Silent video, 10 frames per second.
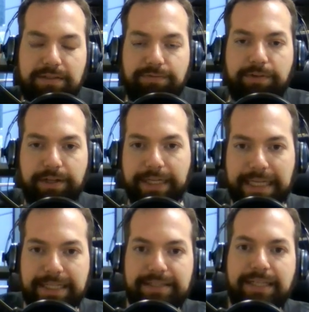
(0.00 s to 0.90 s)
very
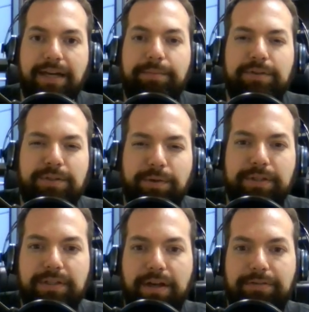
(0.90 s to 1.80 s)
easy. I'm also going
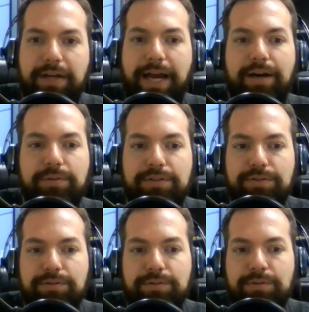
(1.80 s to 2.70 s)
to cover how
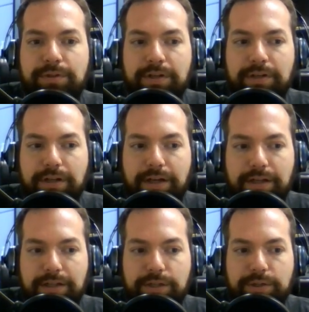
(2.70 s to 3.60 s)
to
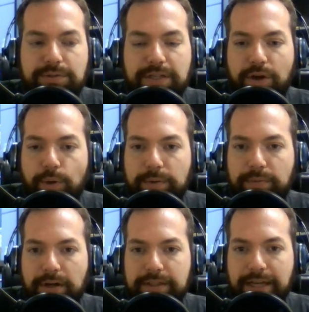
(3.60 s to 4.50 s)
use the open
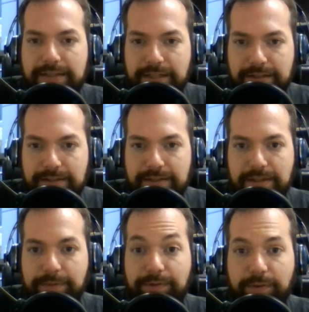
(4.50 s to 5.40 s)
broadcasting
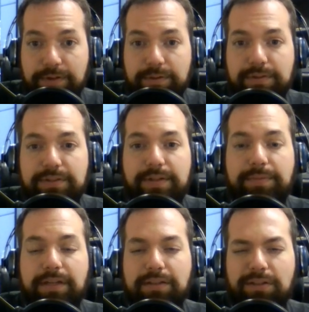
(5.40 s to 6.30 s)
system if you want to do
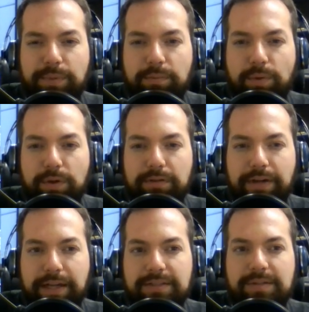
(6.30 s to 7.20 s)
something a little bit more
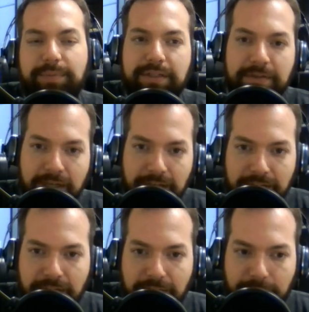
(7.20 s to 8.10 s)
advanced, but
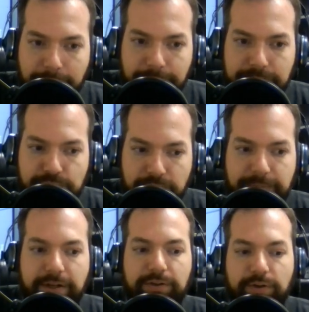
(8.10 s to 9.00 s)

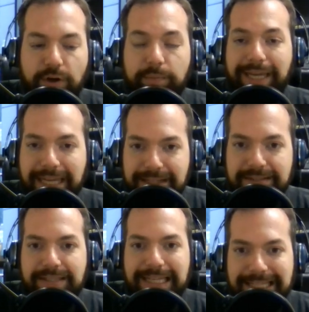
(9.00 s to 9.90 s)
streaming on Chrome
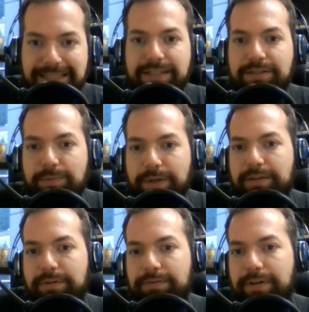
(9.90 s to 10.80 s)
is the easiest way
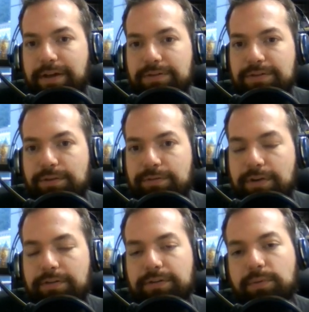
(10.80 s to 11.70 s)
that we found so
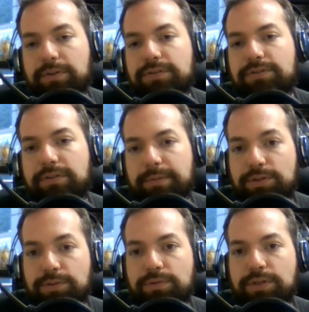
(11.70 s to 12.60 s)
far if you want to stream
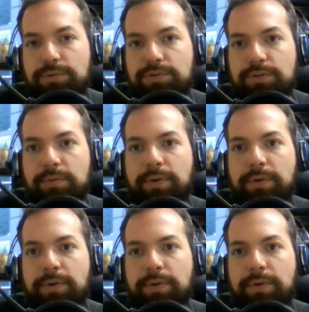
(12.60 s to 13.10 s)
to YouTube.